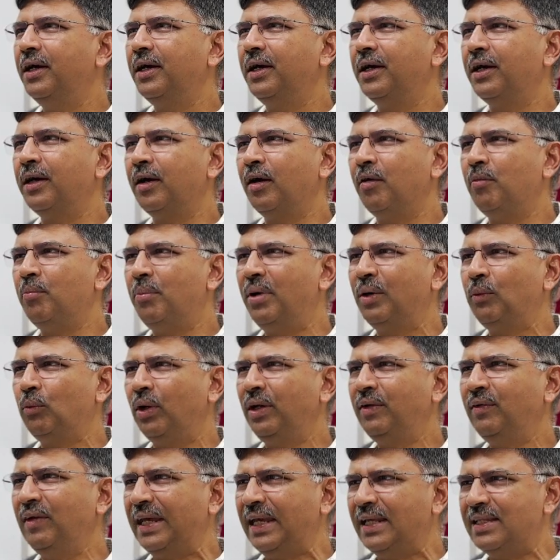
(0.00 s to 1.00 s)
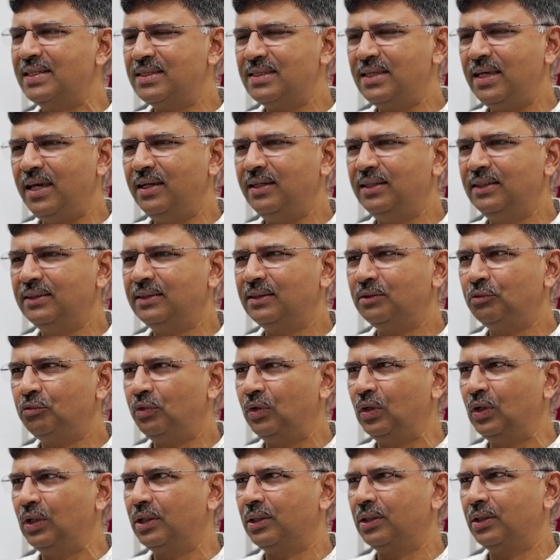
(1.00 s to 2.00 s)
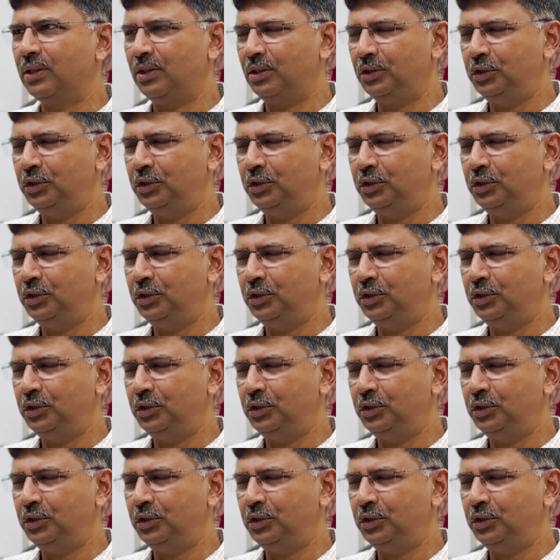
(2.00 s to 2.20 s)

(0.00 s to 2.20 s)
But what we can say is for